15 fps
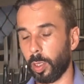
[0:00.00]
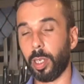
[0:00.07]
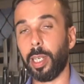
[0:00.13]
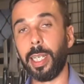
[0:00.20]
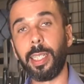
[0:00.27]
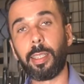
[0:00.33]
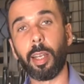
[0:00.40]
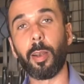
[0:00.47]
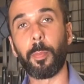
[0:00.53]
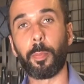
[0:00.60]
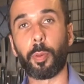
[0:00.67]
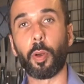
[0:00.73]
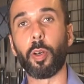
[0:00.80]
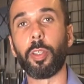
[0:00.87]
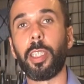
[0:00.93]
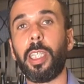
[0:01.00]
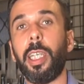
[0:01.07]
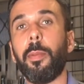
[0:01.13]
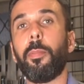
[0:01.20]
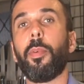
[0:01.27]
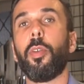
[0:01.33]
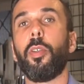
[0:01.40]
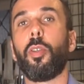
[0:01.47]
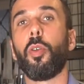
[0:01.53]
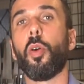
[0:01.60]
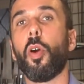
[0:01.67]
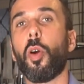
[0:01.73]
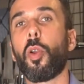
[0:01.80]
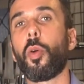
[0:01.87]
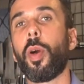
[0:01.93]
Little pro tip,
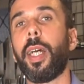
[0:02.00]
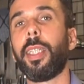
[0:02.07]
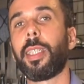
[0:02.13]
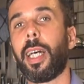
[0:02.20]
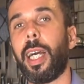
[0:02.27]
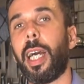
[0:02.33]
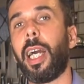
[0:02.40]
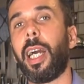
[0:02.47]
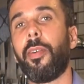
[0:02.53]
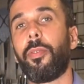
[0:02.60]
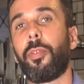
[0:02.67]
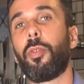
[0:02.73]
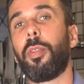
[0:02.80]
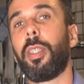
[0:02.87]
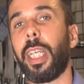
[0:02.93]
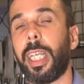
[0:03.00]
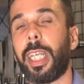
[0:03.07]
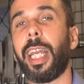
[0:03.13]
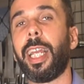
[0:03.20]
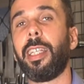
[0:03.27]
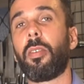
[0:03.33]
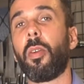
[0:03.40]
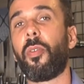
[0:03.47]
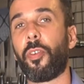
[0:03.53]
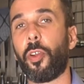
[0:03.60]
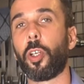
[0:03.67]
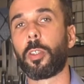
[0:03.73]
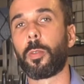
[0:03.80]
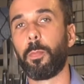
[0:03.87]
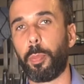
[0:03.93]
you always have to degauge the
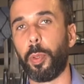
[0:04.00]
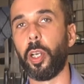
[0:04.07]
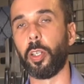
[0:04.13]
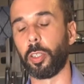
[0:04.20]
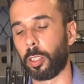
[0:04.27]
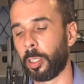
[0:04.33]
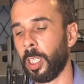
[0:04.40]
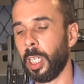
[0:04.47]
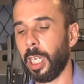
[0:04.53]
first burst.